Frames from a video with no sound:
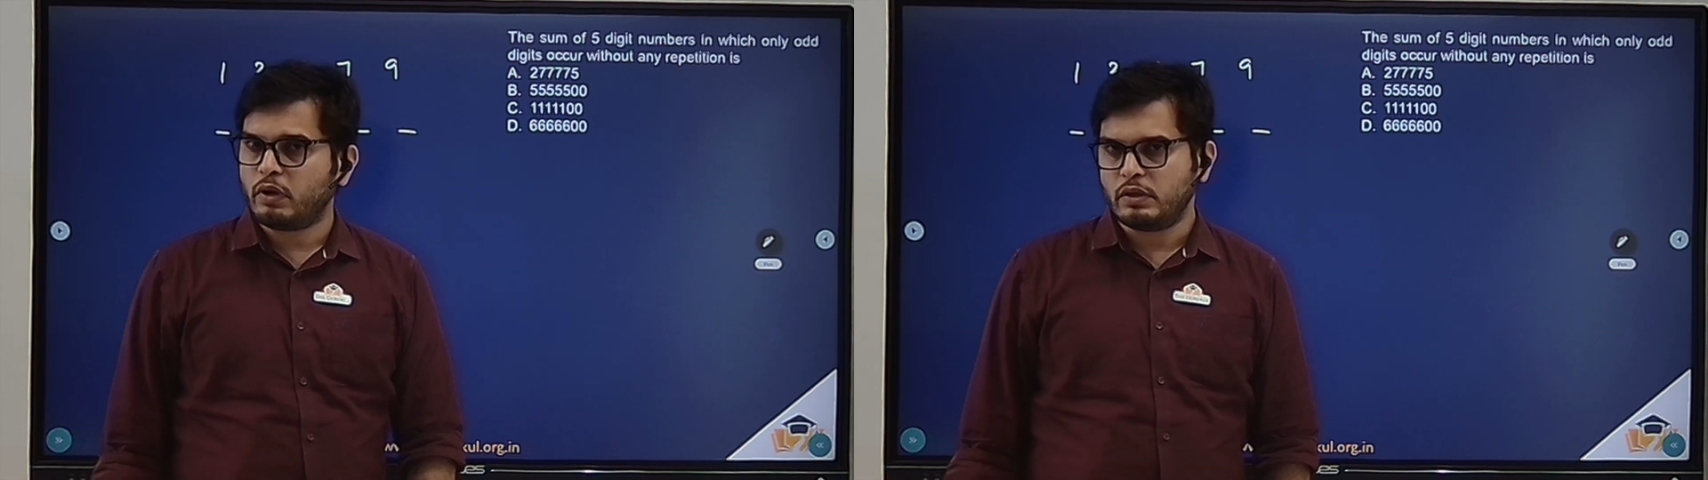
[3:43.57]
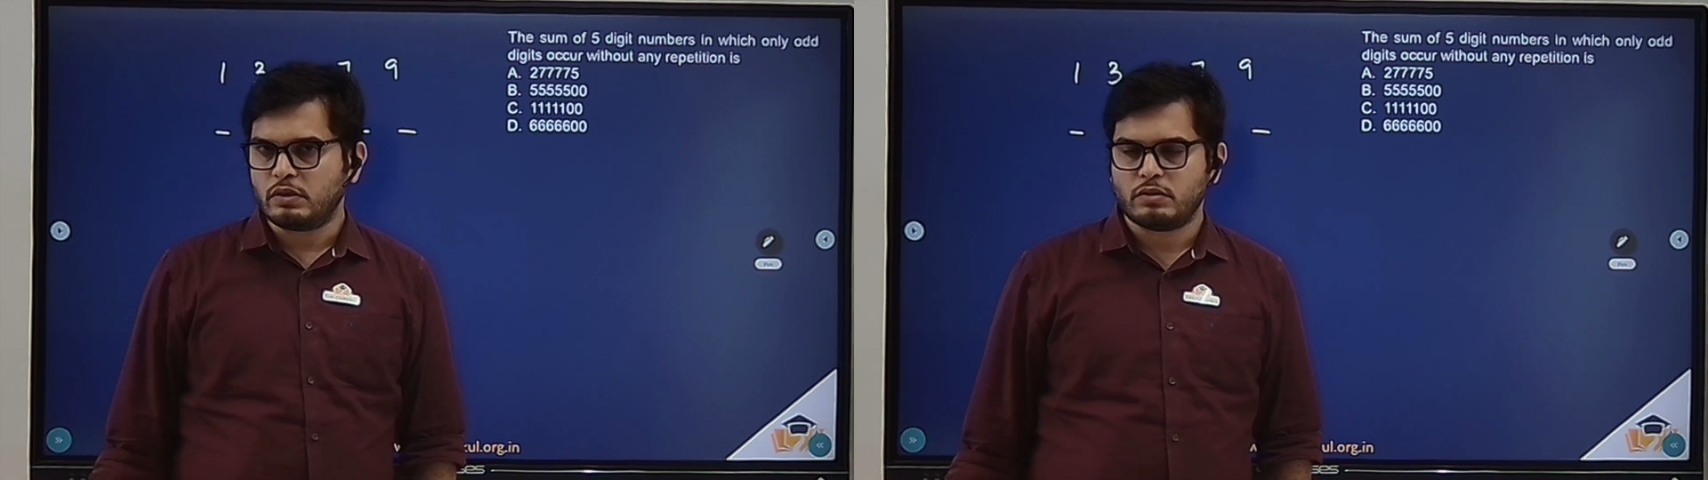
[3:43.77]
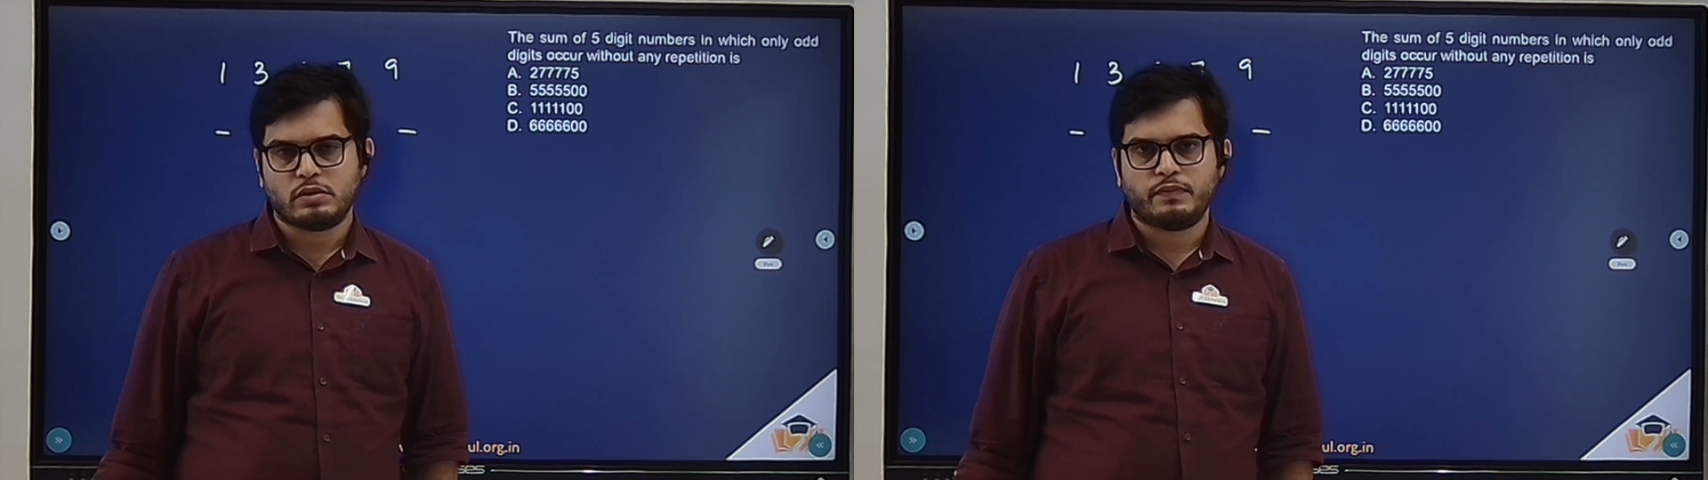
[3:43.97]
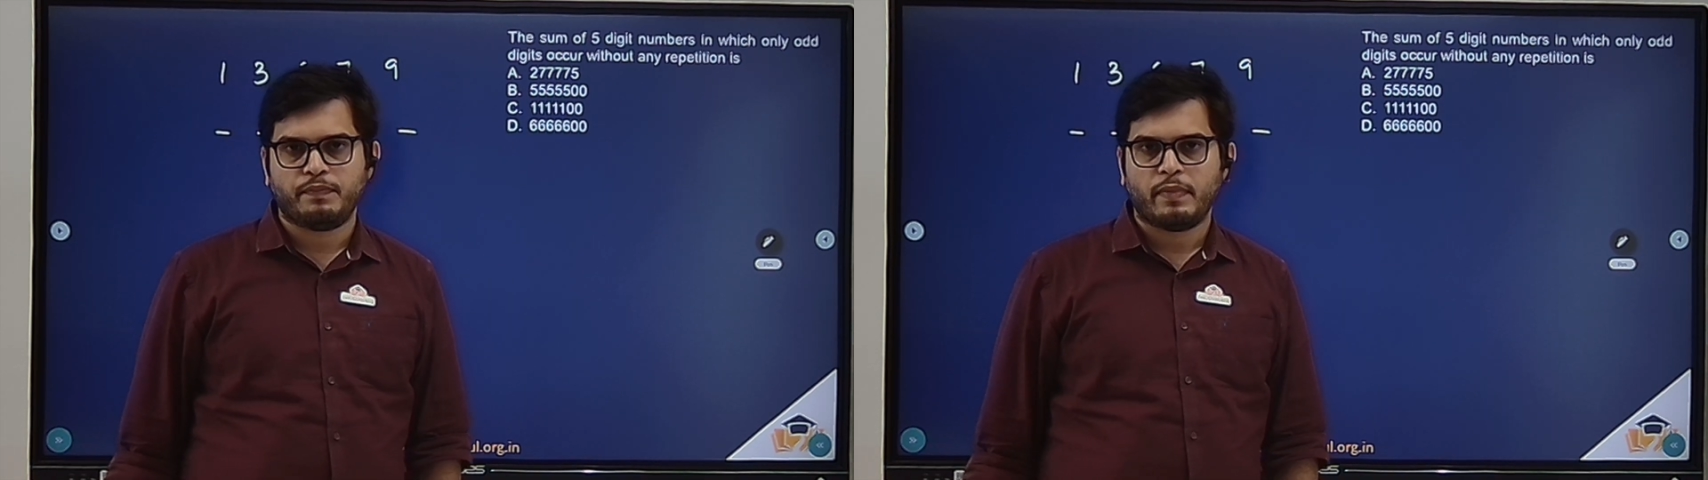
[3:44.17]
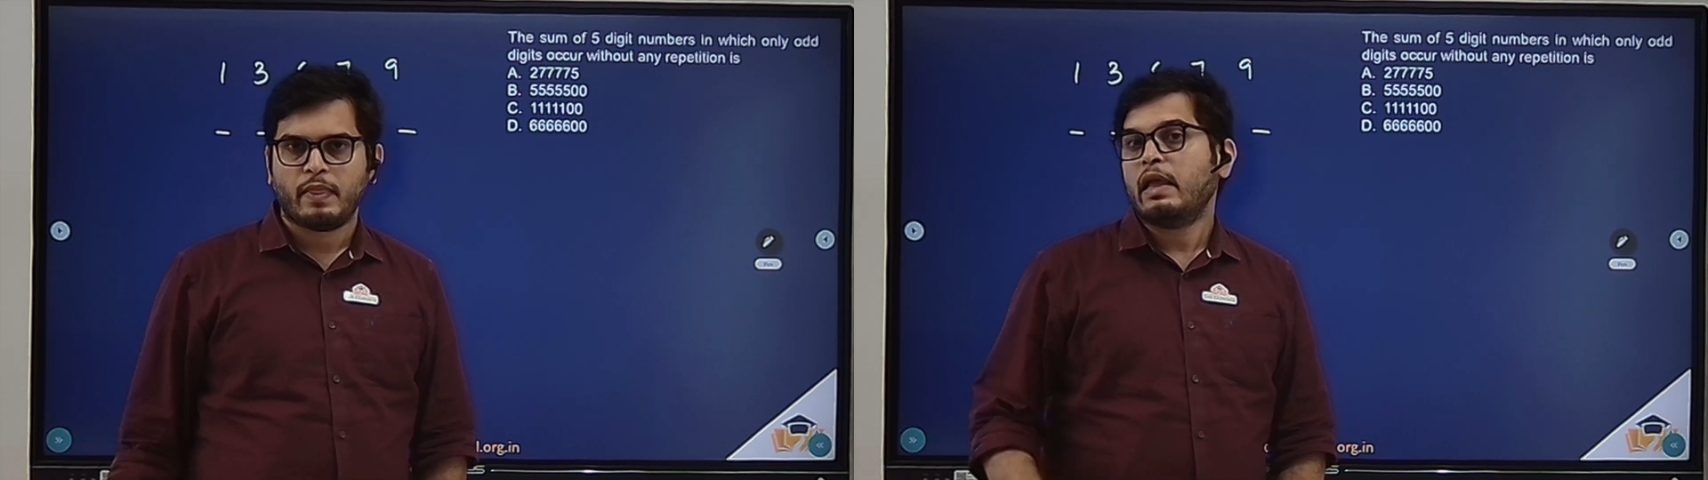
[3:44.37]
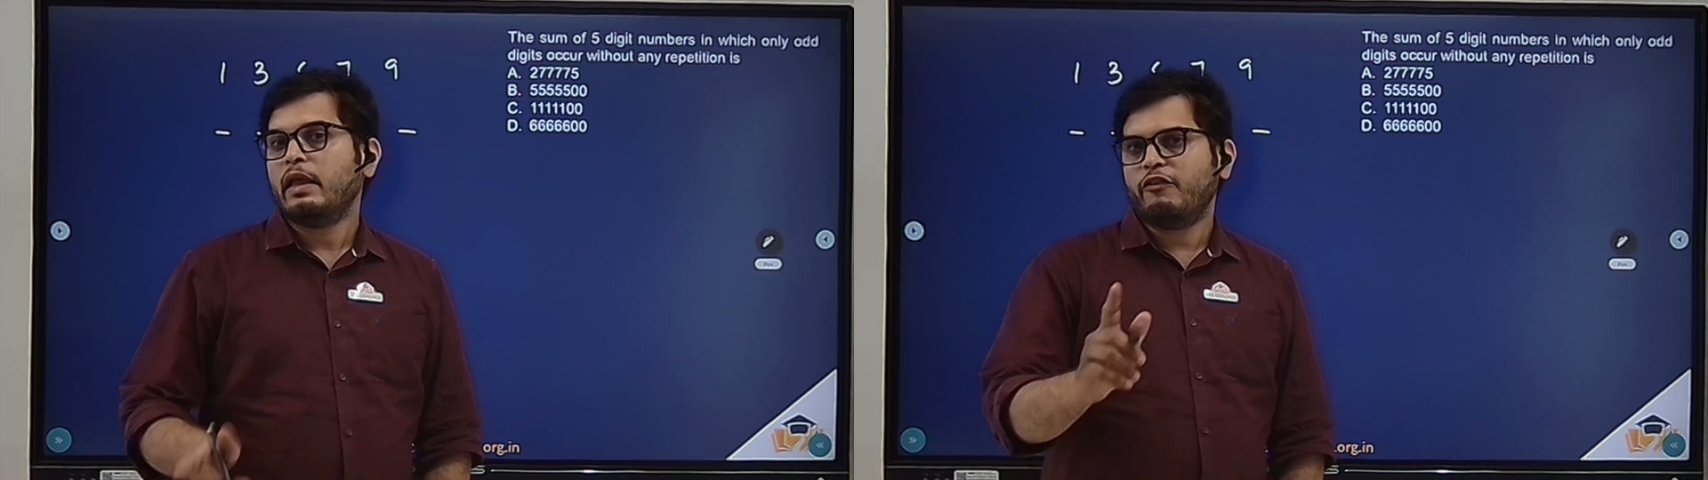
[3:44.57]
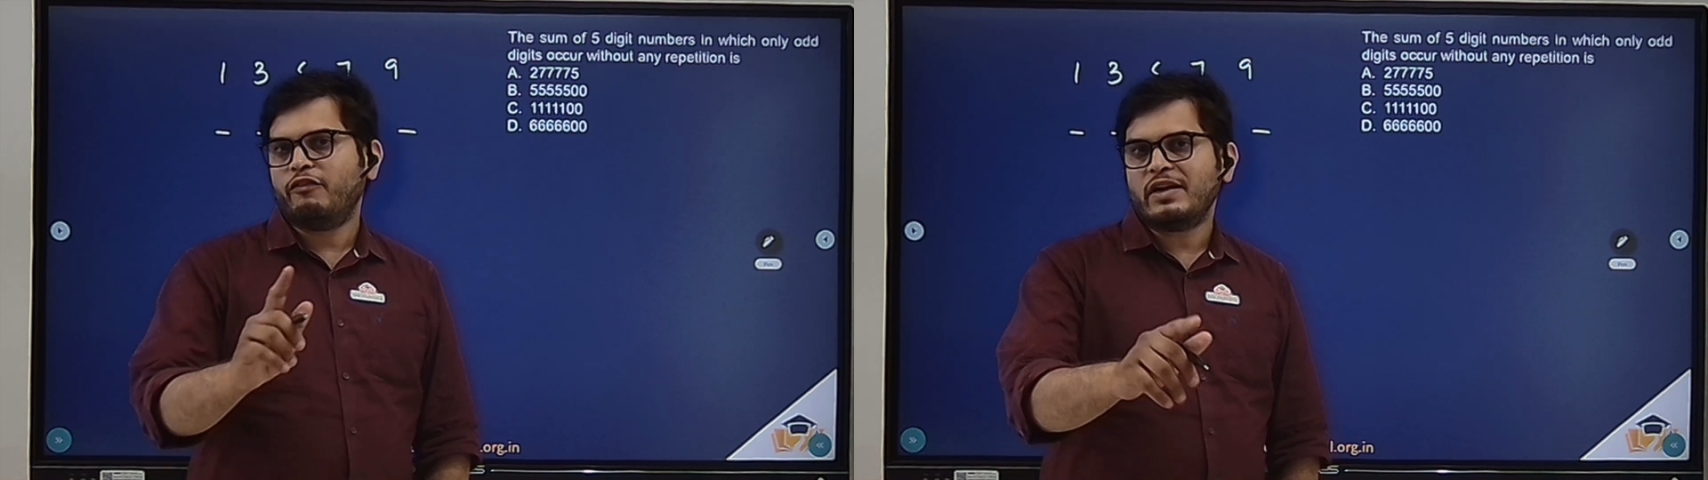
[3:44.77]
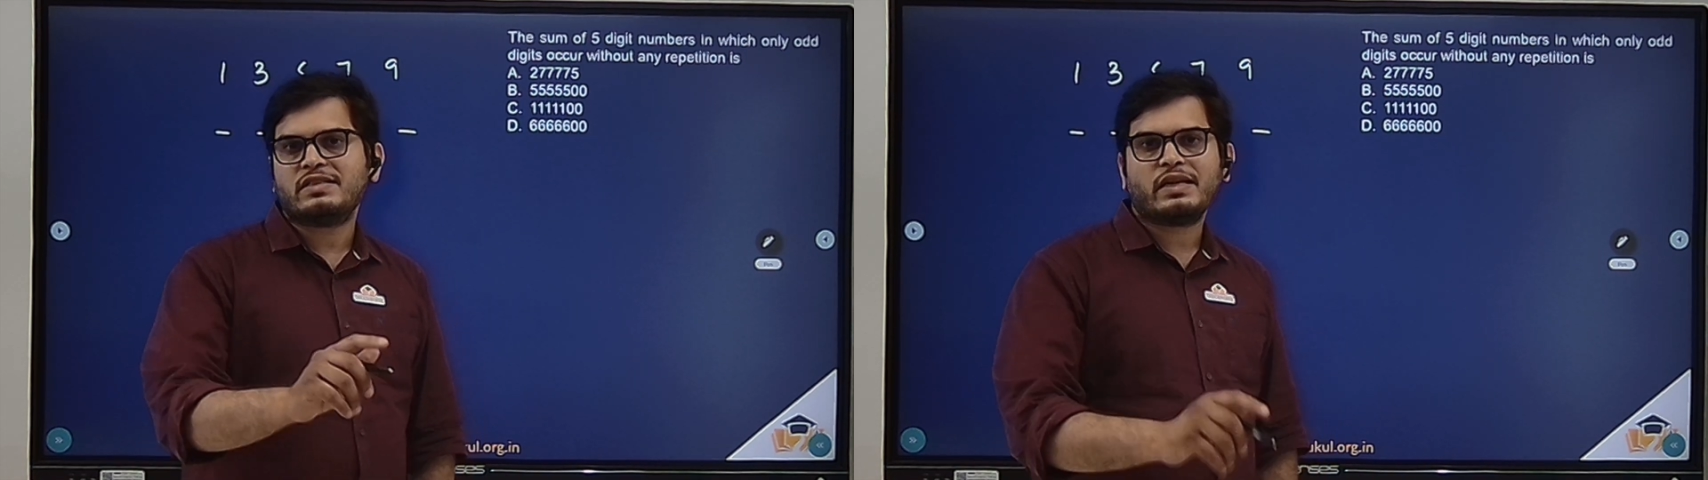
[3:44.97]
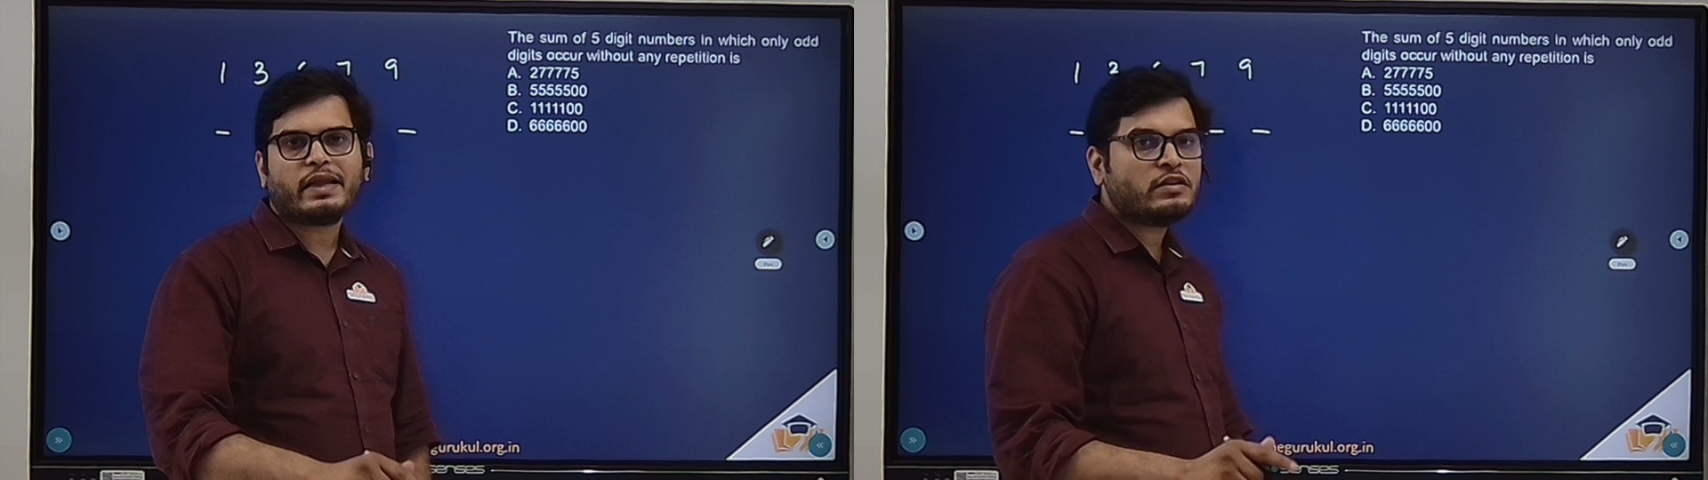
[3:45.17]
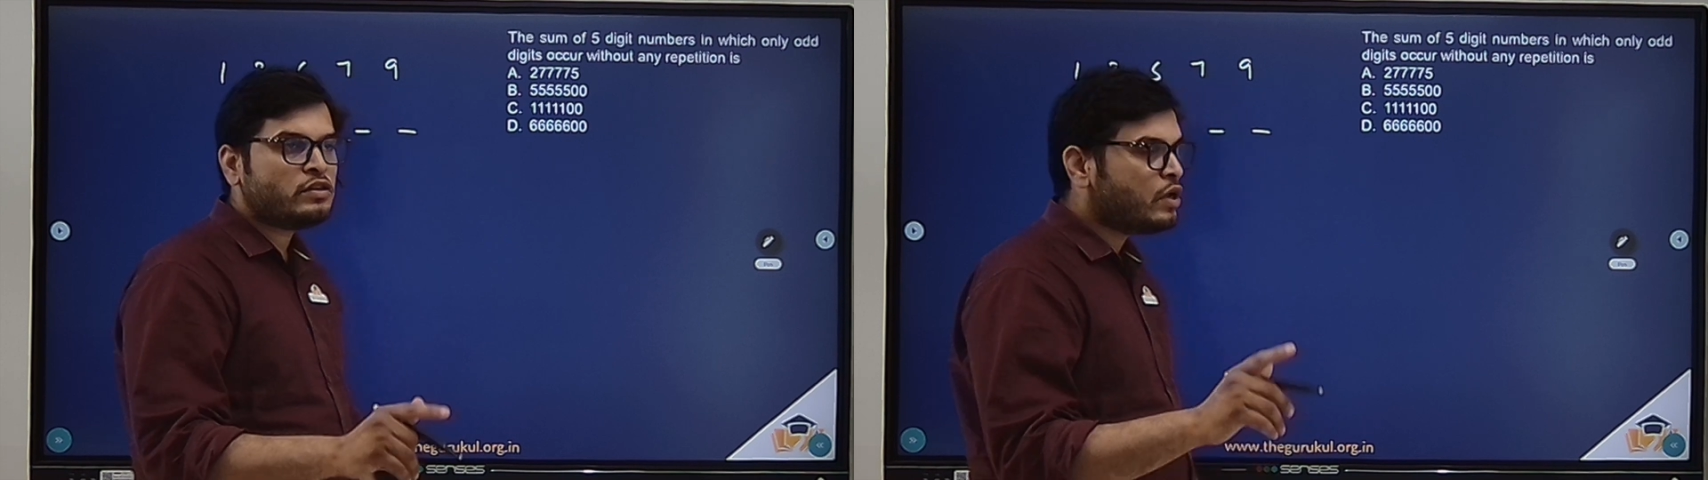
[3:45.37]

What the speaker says: digits. If that's the case,